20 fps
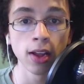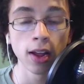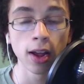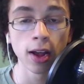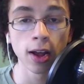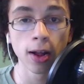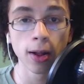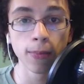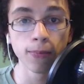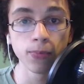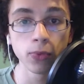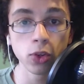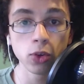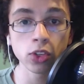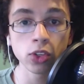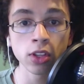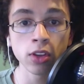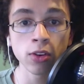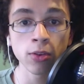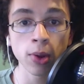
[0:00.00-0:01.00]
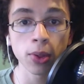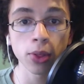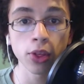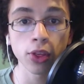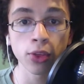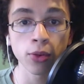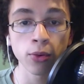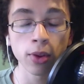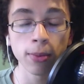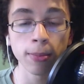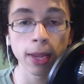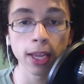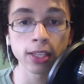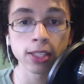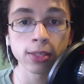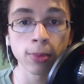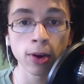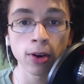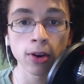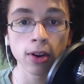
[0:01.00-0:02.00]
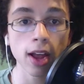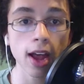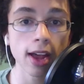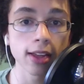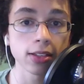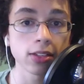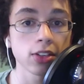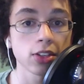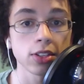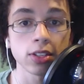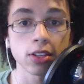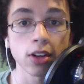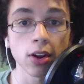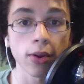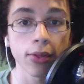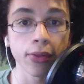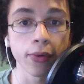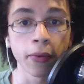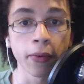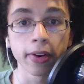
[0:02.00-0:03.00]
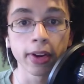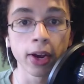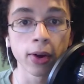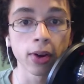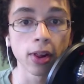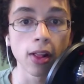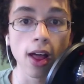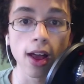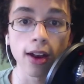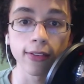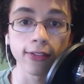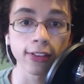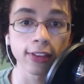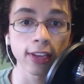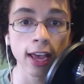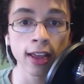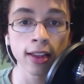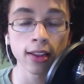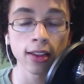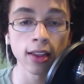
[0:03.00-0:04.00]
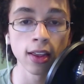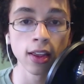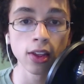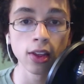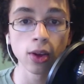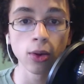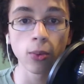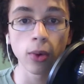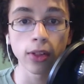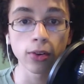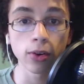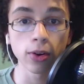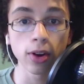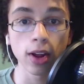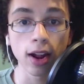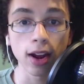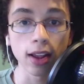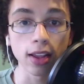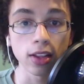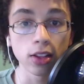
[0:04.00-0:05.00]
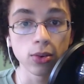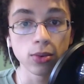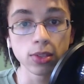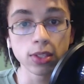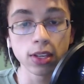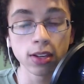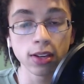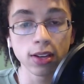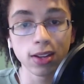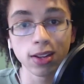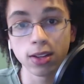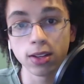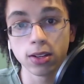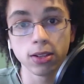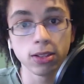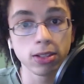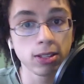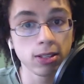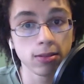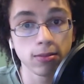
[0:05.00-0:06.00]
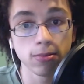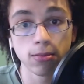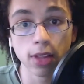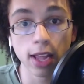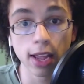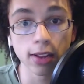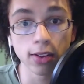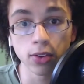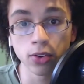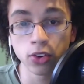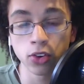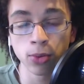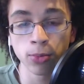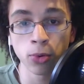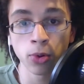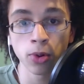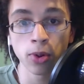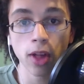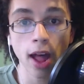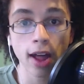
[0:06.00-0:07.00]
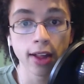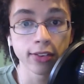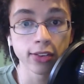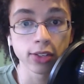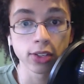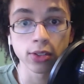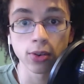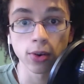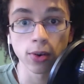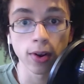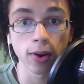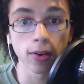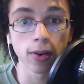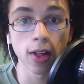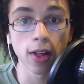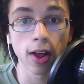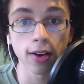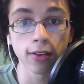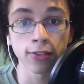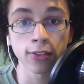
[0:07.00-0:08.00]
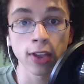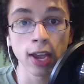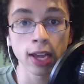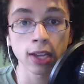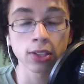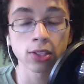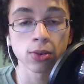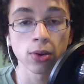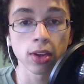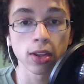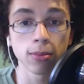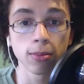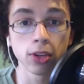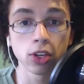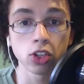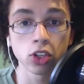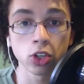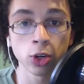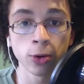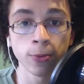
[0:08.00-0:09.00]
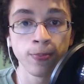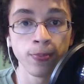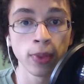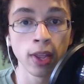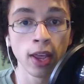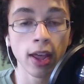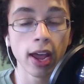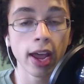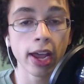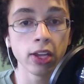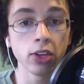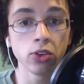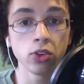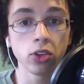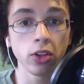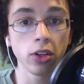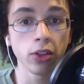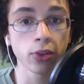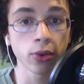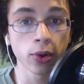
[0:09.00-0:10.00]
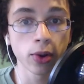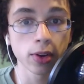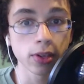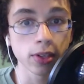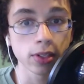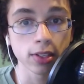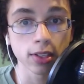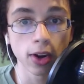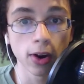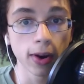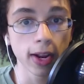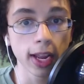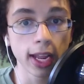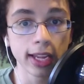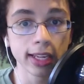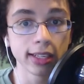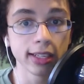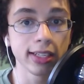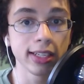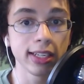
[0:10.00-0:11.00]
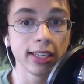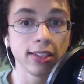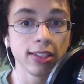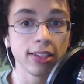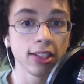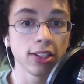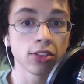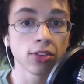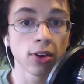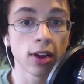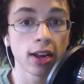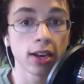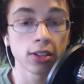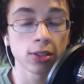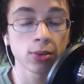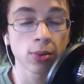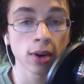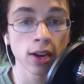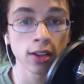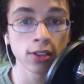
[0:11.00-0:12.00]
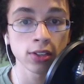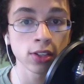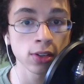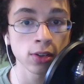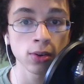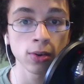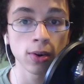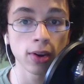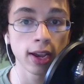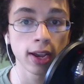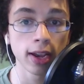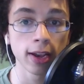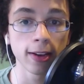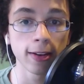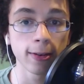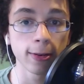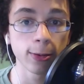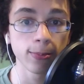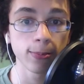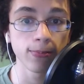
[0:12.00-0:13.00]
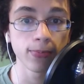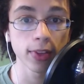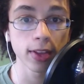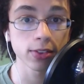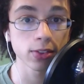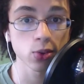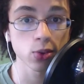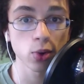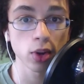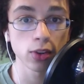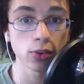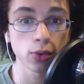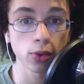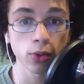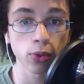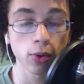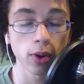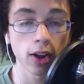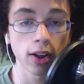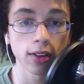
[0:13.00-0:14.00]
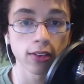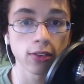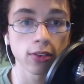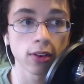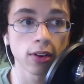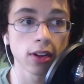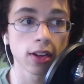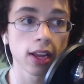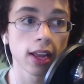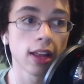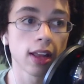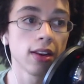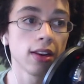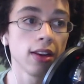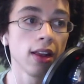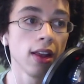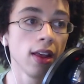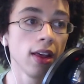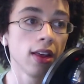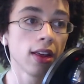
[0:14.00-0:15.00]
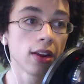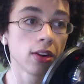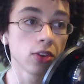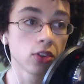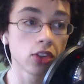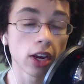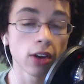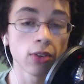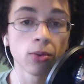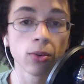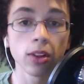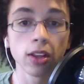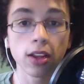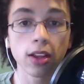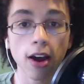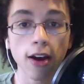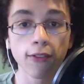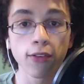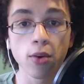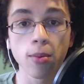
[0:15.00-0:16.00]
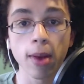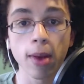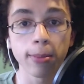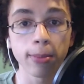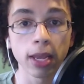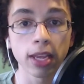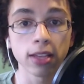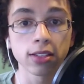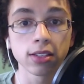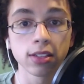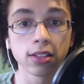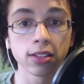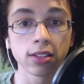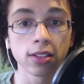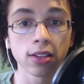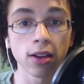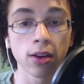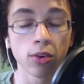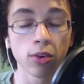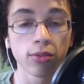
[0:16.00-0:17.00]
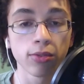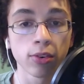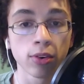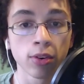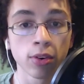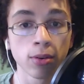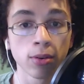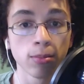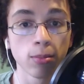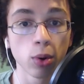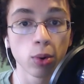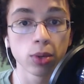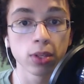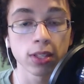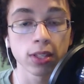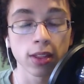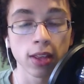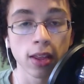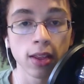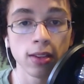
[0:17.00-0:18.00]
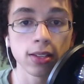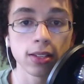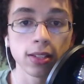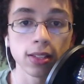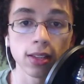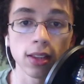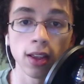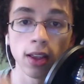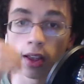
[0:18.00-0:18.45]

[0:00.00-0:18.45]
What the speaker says: Usually around the 3 base mark, I just start throwing down a lot of tech. Whether or not I use it is negligible. I just throw down a lot of tech so I can be sure. I usually throw down a Stargate and a DT Shrine is what I do, and that's 300, and that'll generally cover my bases over most things.